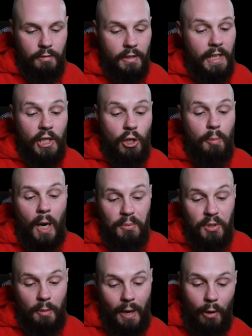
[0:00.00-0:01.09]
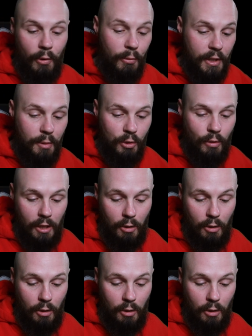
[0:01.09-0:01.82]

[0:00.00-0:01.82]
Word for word: There you go. It pops up. I want to read the Blue